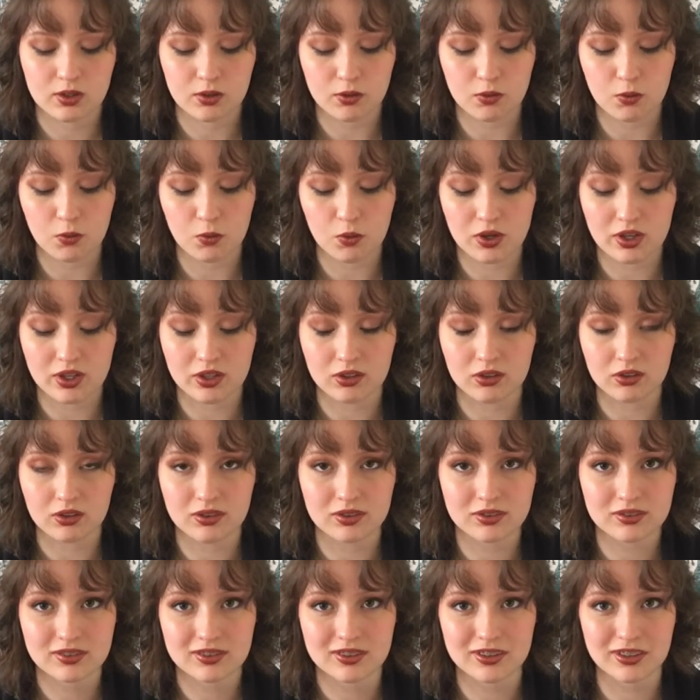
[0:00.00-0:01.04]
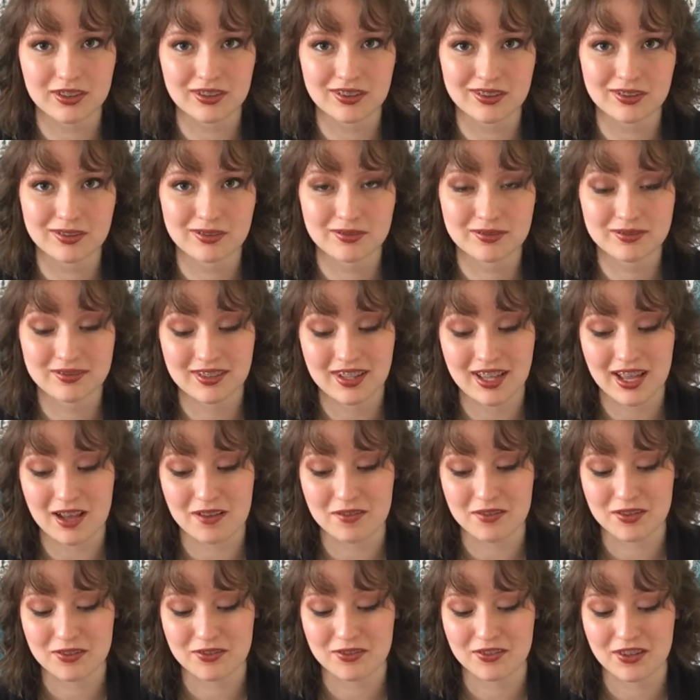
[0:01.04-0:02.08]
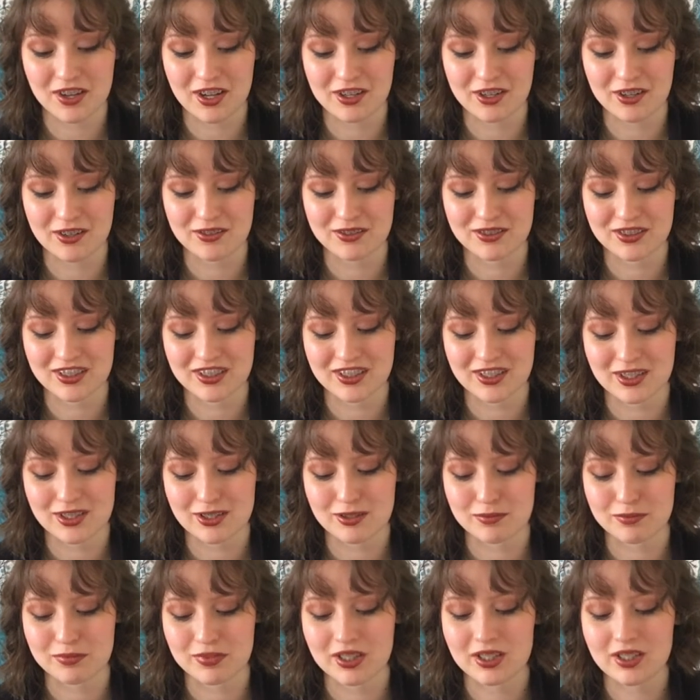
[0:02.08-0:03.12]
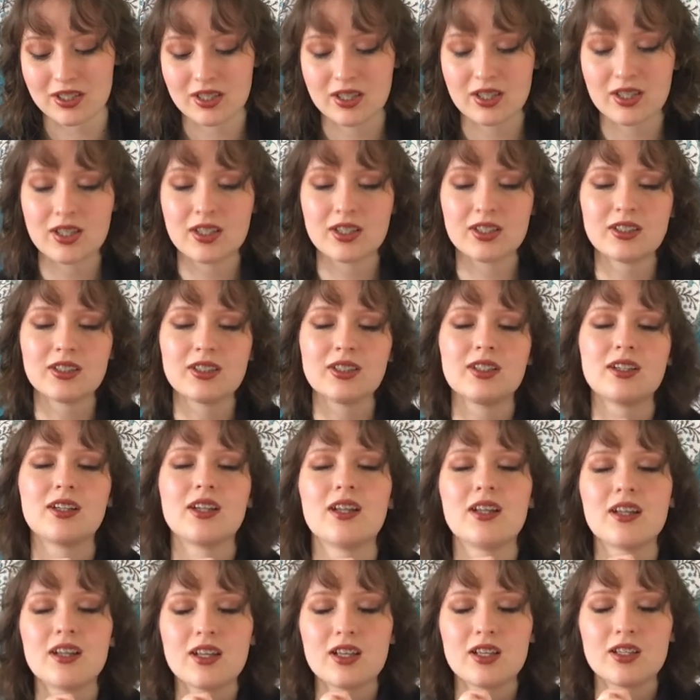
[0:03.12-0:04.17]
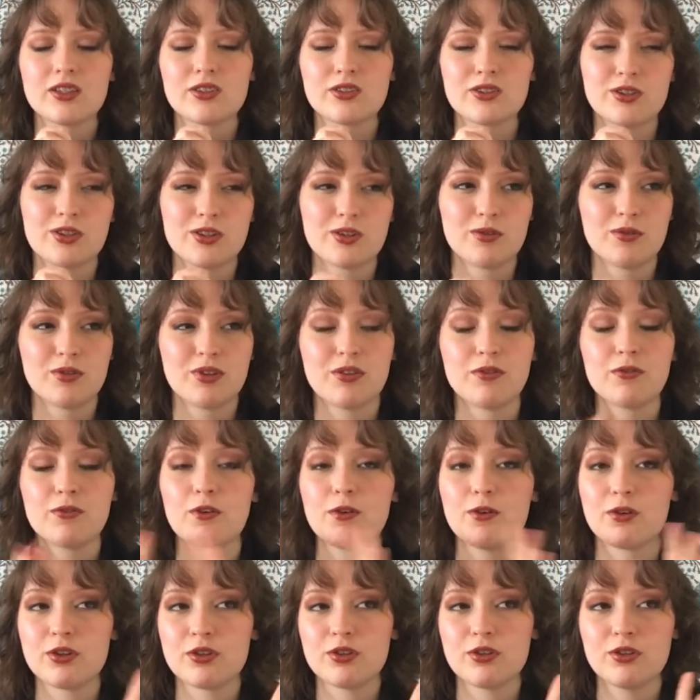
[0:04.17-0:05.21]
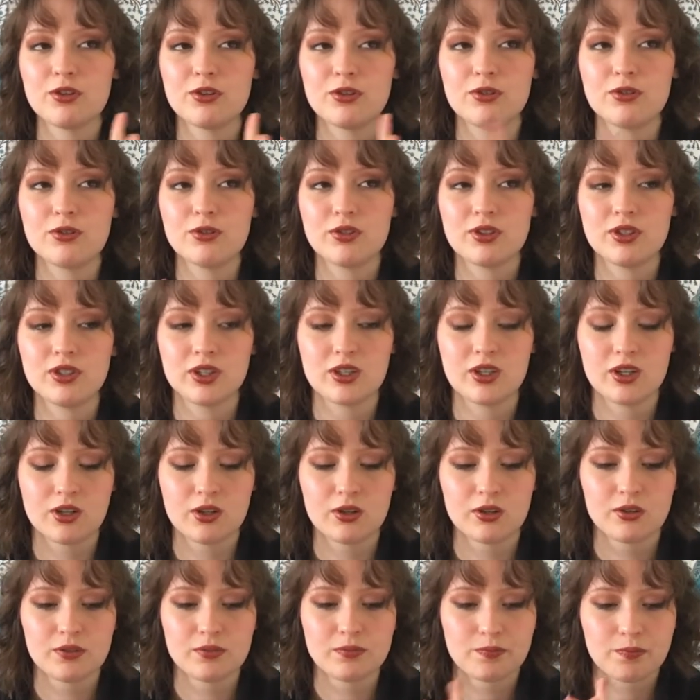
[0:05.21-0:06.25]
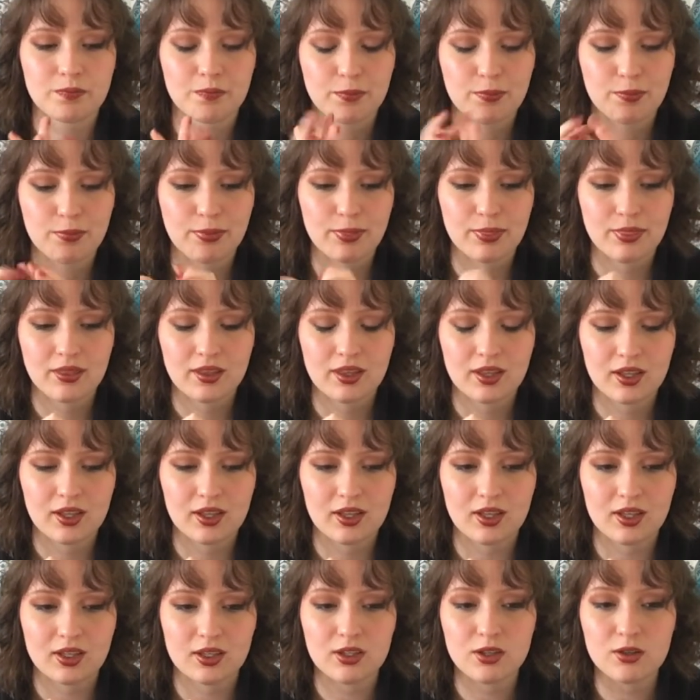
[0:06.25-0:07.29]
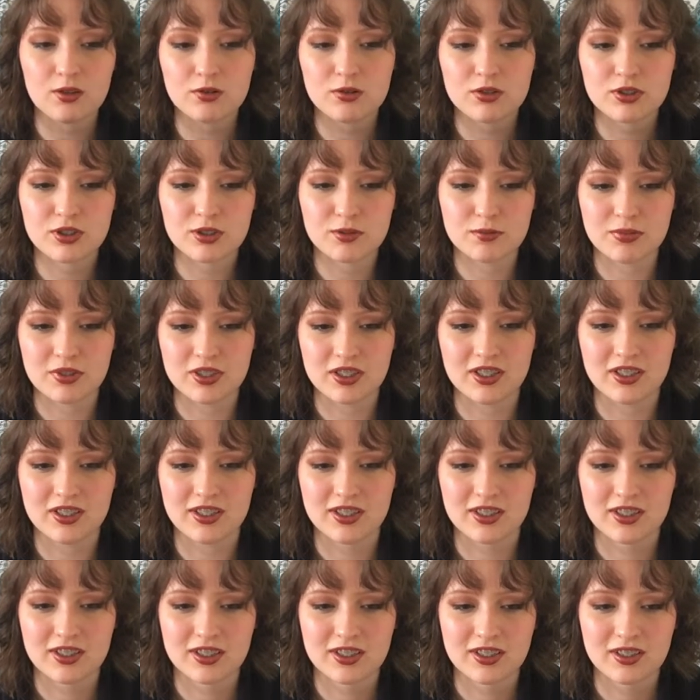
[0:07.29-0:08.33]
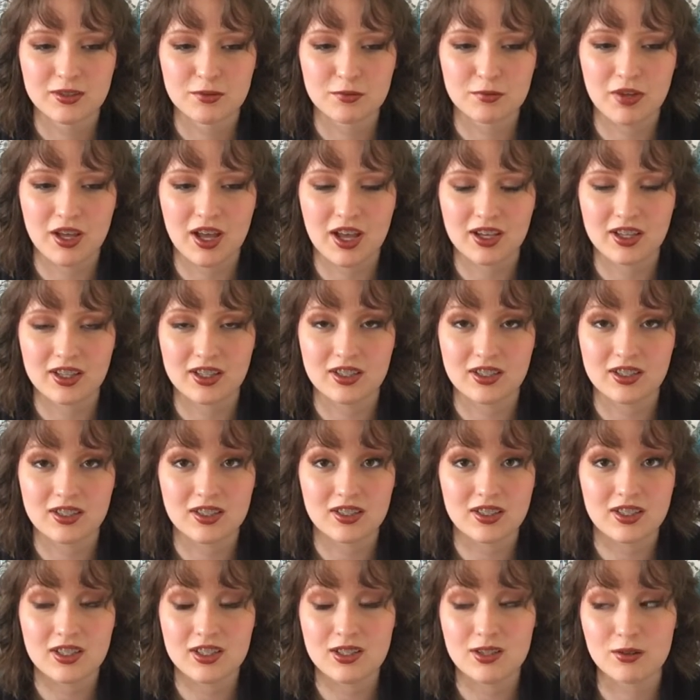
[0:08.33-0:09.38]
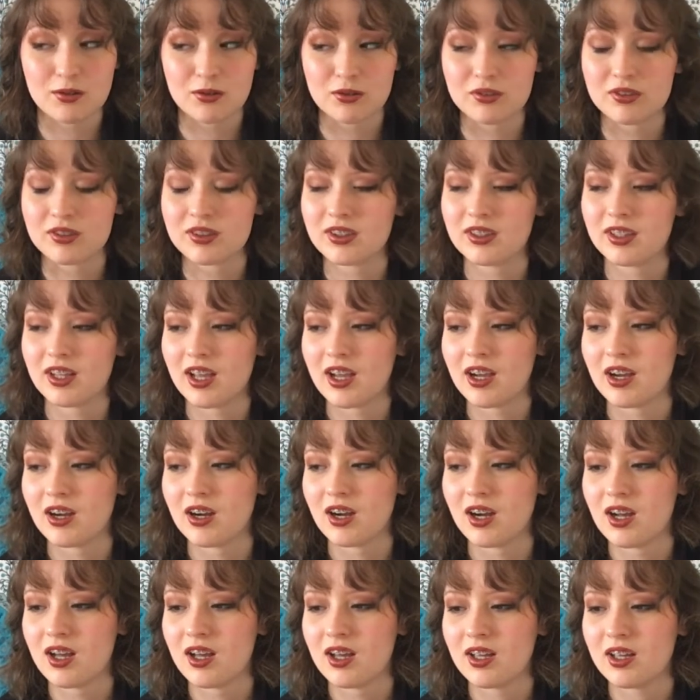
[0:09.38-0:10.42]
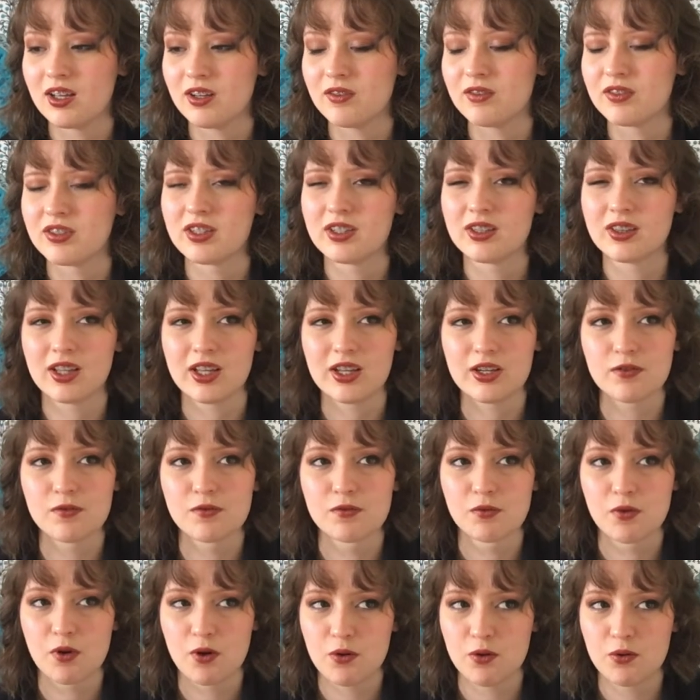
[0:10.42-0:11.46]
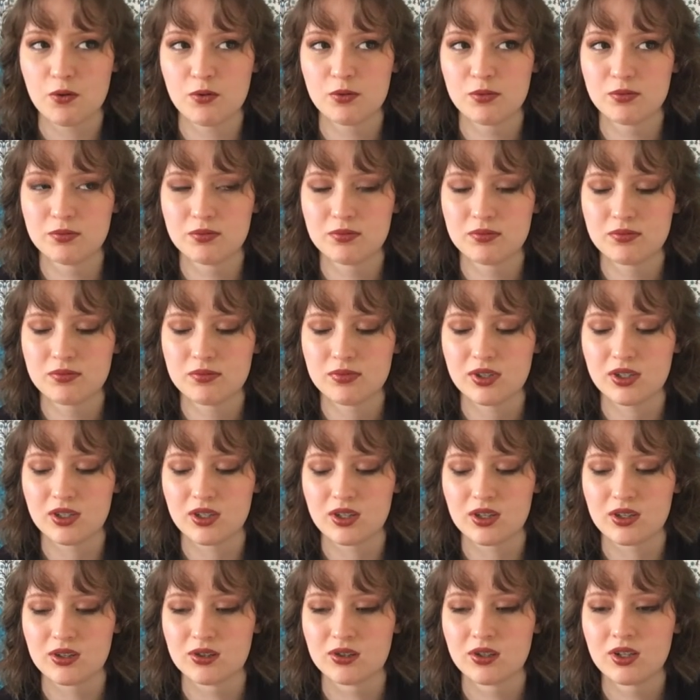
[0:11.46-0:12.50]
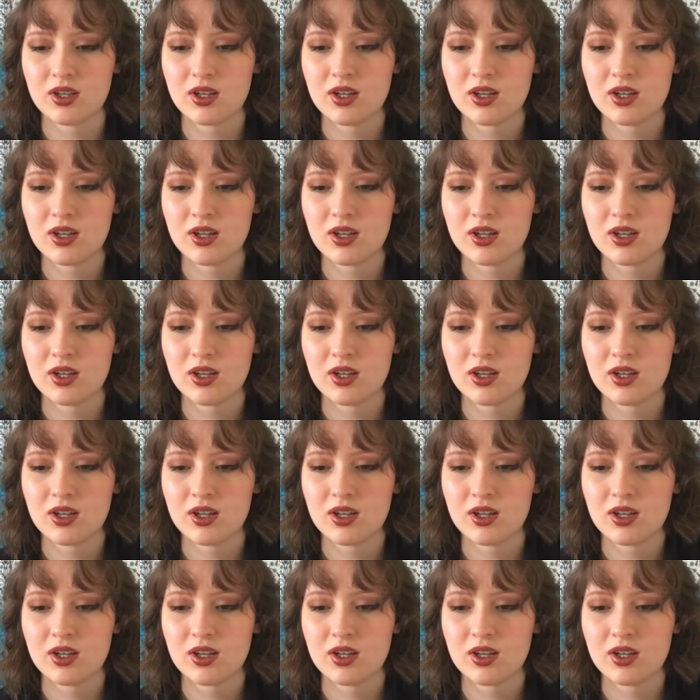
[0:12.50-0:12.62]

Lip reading: Oil still having fought over and all, but so with Foucault, you know, it used to be back in ye olden era, even in like Rome, you know,